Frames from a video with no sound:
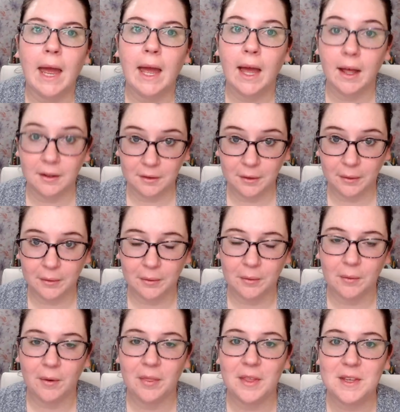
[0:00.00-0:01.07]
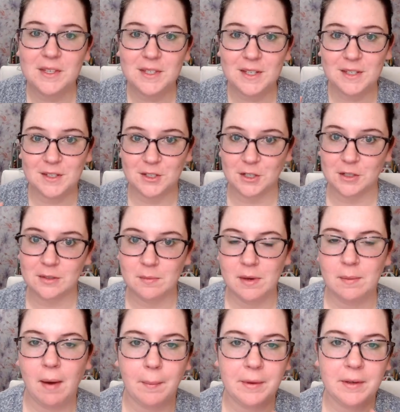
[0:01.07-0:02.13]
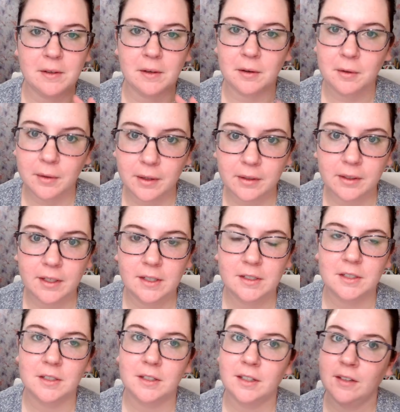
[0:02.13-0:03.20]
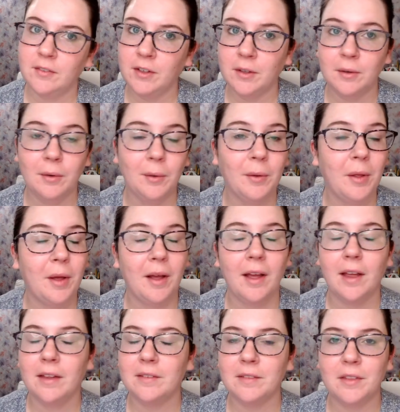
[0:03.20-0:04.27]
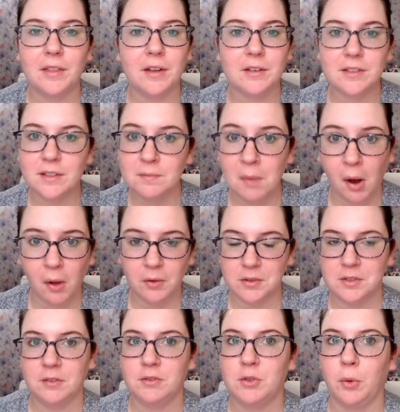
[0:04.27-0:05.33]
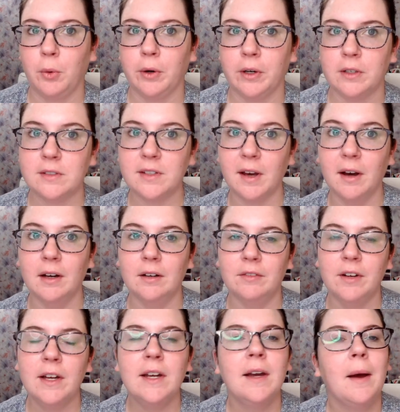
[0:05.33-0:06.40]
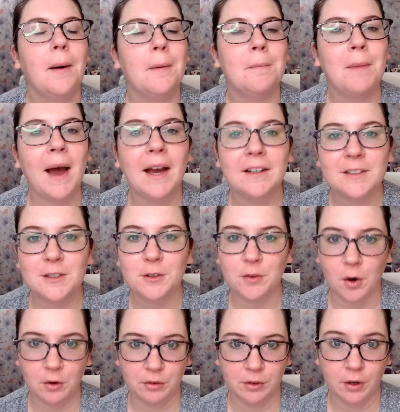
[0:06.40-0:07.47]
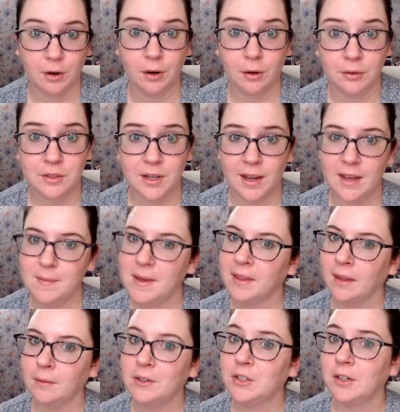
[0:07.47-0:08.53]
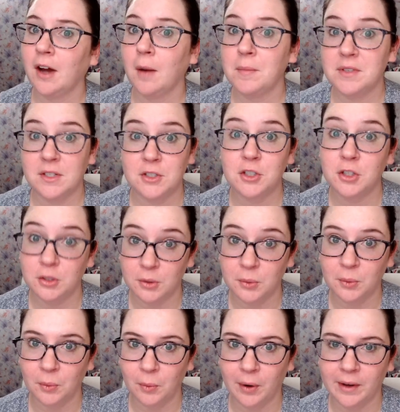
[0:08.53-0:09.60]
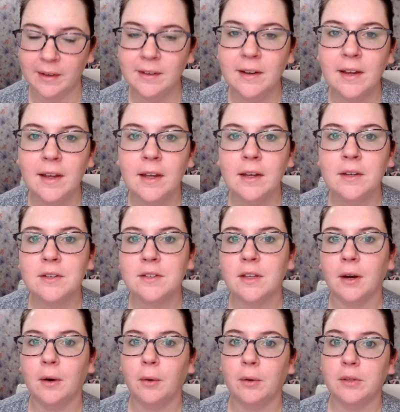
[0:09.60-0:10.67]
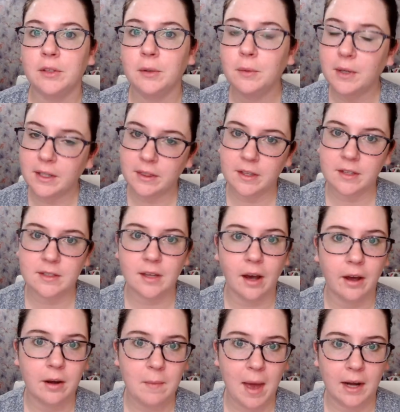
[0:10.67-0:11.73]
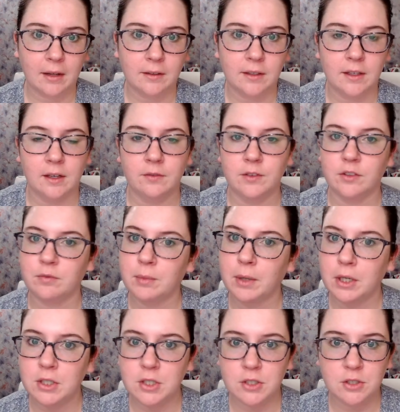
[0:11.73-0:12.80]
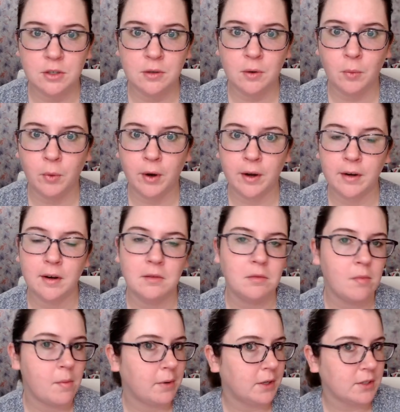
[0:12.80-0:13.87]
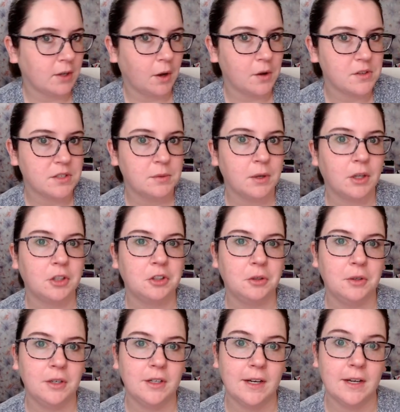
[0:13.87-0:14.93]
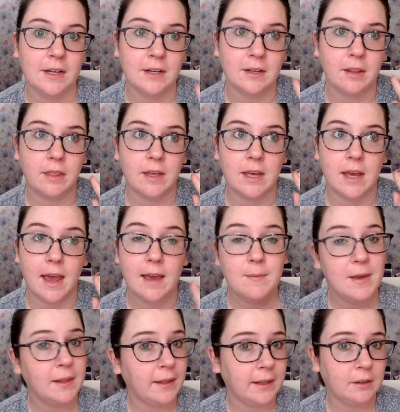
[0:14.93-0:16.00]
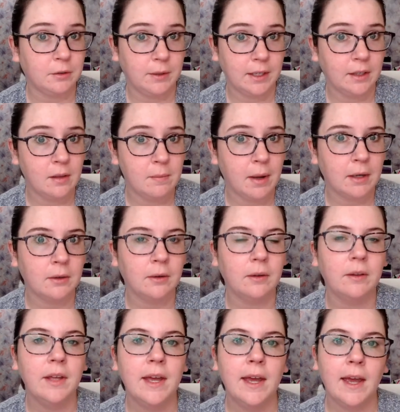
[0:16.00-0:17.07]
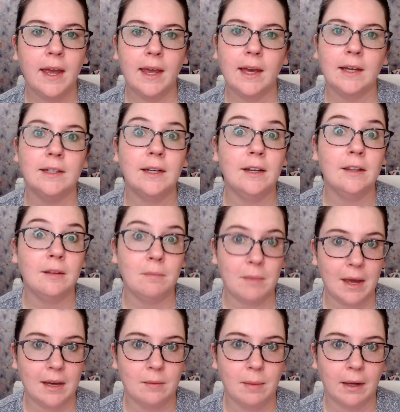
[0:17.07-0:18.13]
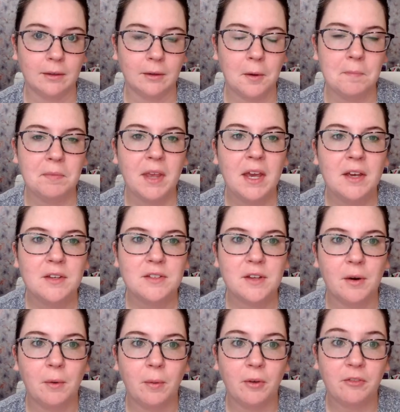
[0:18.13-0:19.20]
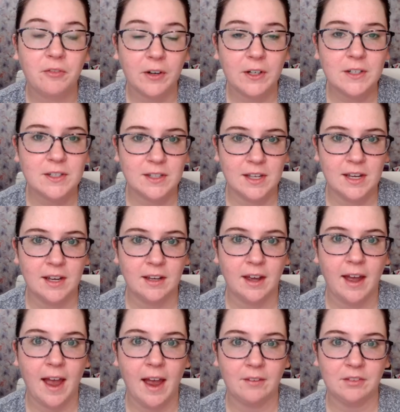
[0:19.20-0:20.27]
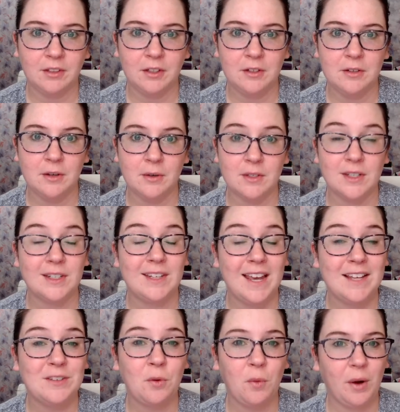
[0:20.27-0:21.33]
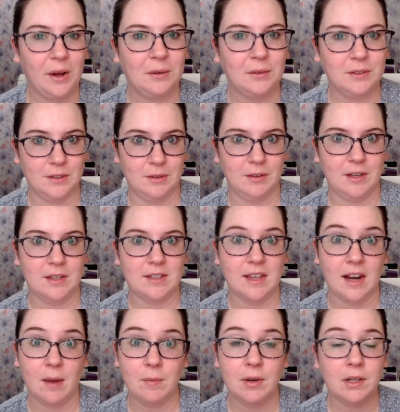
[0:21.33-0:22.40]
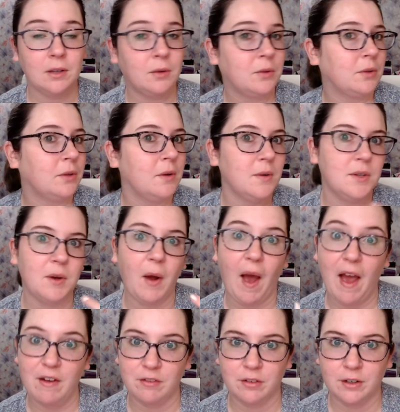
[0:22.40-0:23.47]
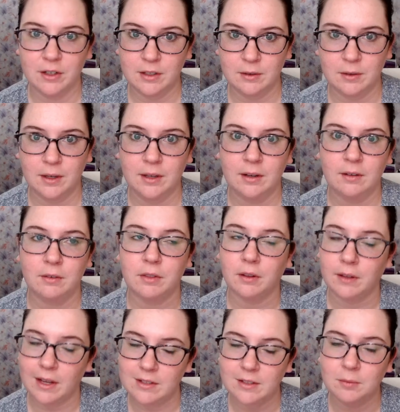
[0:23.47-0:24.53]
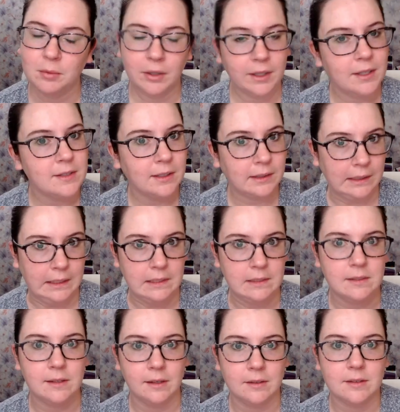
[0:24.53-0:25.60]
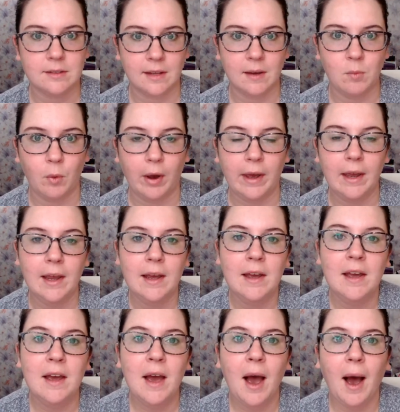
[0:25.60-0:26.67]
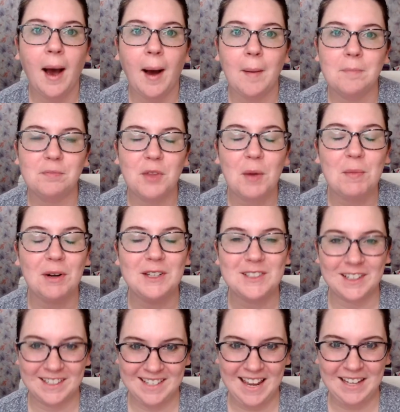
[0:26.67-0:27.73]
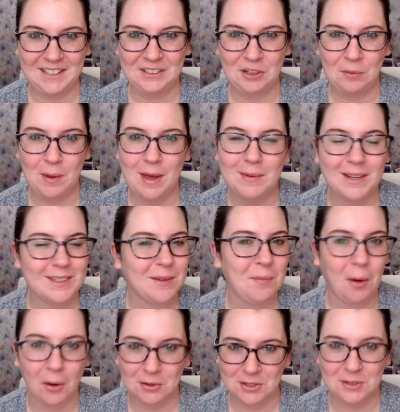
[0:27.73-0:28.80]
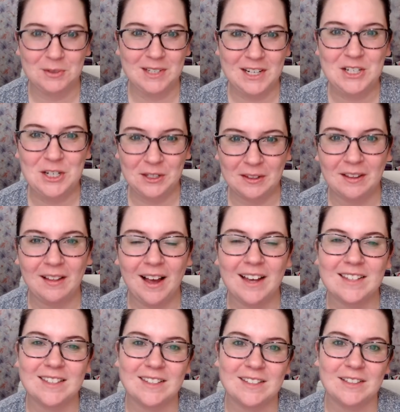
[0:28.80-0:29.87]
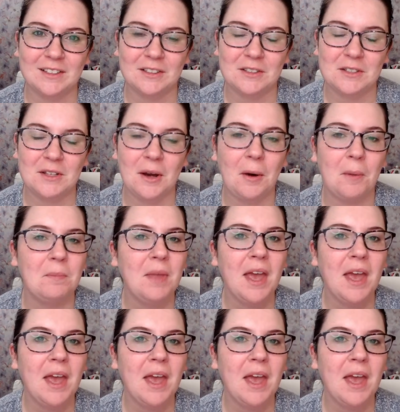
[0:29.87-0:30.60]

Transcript: Hello, this is just me popping in quickly to give you the smallest of tours of a massive overhaul to AP Language and Composition Unit 1. So you get this automatically if you've purchased Unit 1, and remember it's also included in the AP Lang curriculum bundle and in the mega bundle. So the first thing I have to let you know is it takes a while to do these, and I'm going to go through and do every unit with the lesson plans at least in the same way, but it's going to take a little bit because I'm also teaching the classes here. So